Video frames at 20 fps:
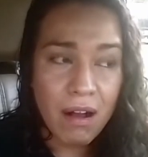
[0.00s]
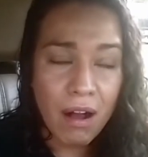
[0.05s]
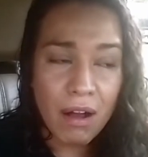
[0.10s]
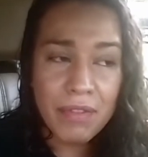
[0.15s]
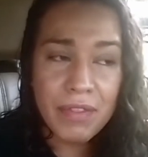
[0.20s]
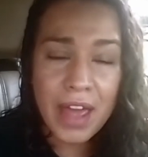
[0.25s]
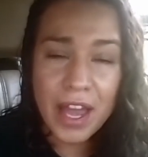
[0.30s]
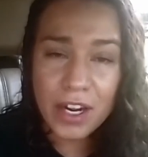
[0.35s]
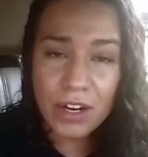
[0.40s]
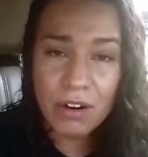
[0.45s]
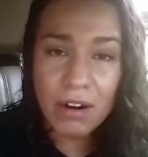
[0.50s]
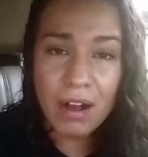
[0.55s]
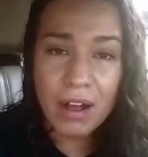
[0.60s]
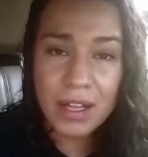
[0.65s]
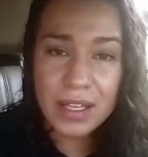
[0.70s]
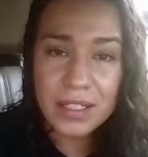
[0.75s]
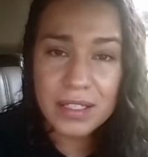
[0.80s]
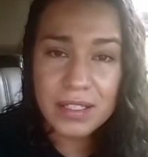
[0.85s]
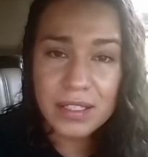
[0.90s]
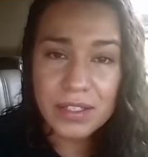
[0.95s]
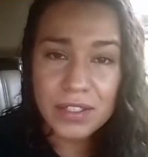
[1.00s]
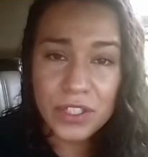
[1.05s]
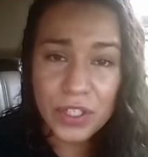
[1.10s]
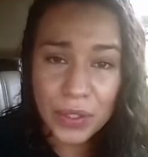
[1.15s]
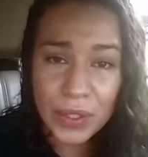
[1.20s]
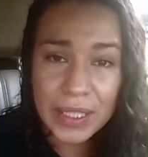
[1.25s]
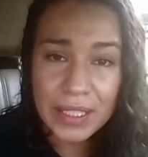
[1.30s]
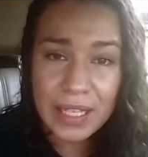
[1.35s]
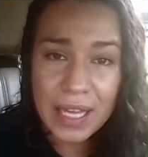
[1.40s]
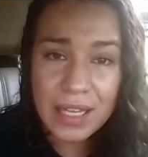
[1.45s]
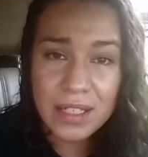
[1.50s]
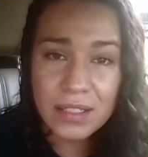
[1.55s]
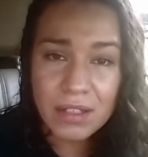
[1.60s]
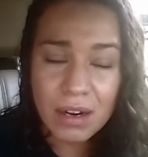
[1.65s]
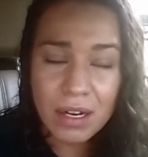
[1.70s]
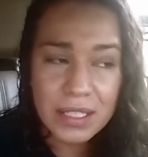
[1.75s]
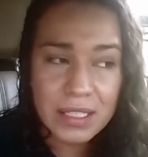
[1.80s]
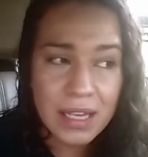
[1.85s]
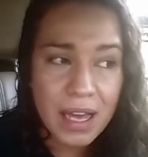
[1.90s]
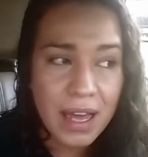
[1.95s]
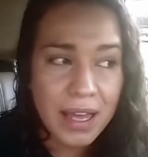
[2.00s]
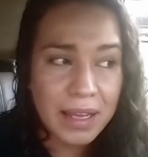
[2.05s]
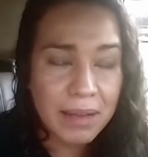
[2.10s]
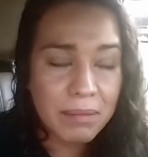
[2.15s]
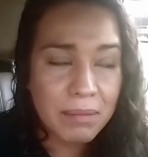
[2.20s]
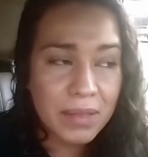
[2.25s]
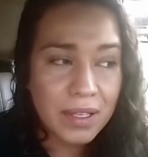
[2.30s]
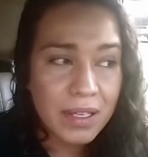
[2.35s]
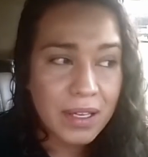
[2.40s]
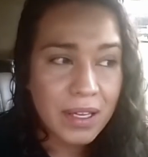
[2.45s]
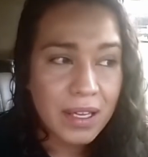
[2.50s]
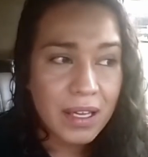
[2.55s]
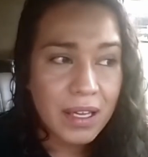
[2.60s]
on that cross during that dark time.